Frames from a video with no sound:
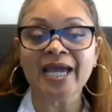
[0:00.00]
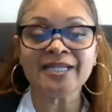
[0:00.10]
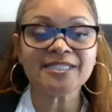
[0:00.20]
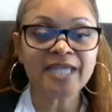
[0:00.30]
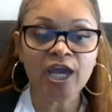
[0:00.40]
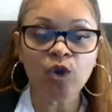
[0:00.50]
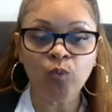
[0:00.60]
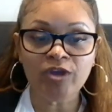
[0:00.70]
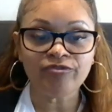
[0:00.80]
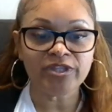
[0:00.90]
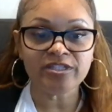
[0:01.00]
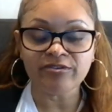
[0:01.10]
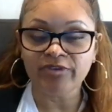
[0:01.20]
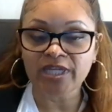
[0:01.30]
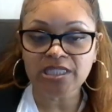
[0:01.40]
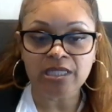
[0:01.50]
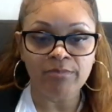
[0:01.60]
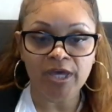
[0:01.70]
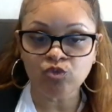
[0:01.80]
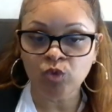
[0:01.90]
And I just can't wait for these
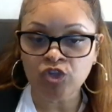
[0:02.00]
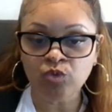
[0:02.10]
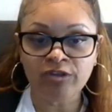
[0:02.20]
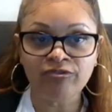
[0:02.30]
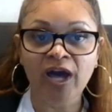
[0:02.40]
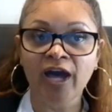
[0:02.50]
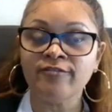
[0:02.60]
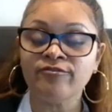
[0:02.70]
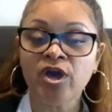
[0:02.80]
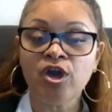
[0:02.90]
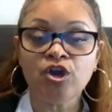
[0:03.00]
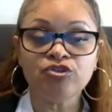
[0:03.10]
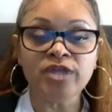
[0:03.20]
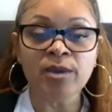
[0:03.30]
events in May 2025.